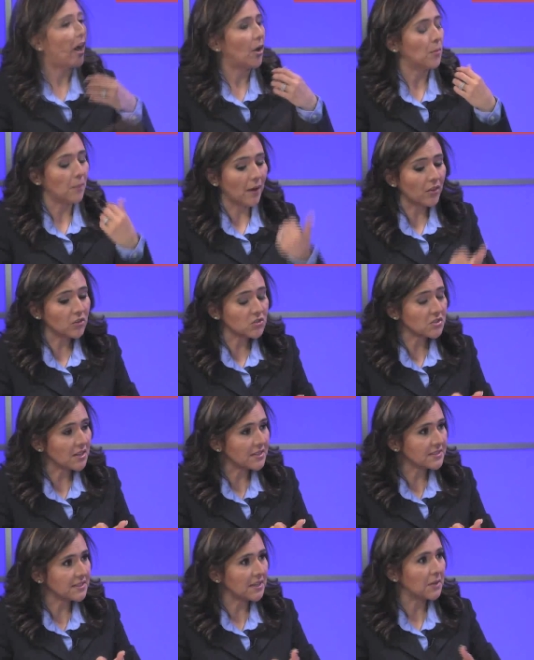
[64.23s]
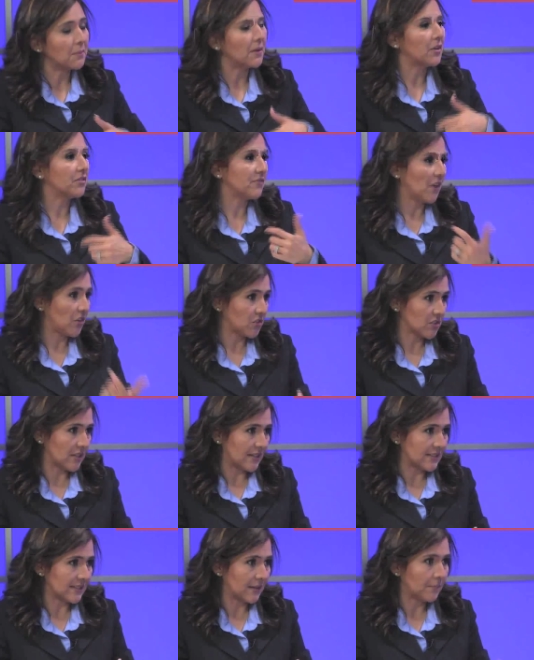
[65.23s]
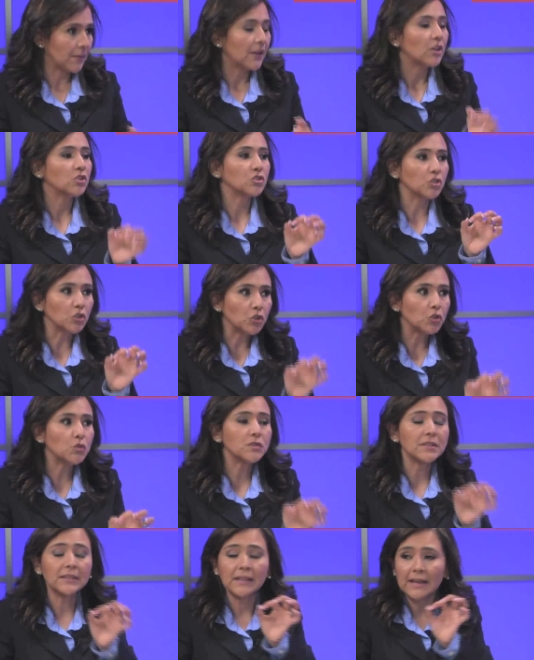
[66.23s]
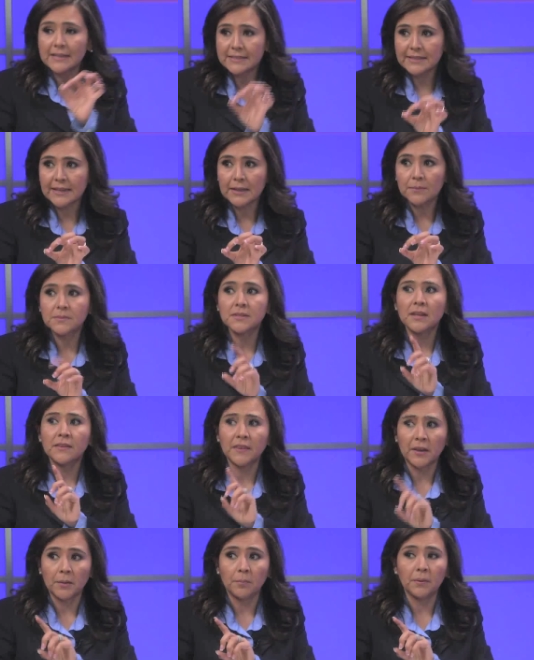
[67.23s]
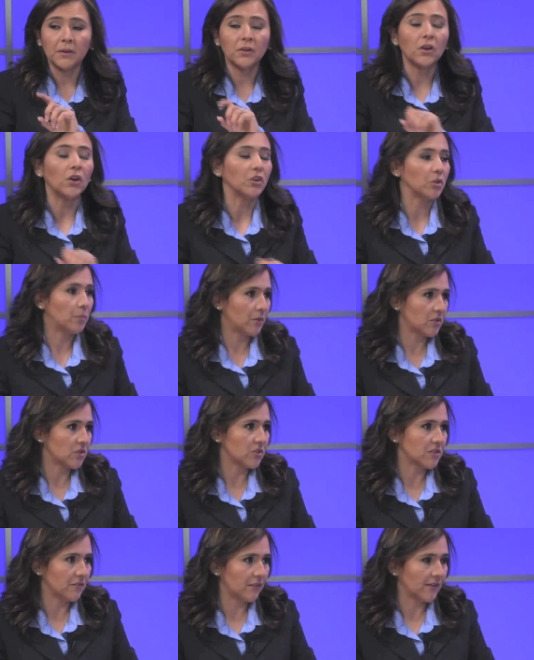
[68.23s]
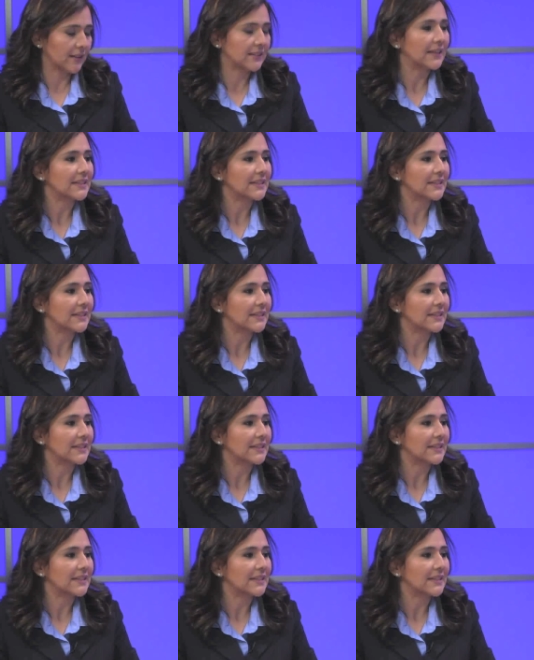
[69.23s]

our mother's last name and our father's last name. So use the last names that appear on your birth certificate.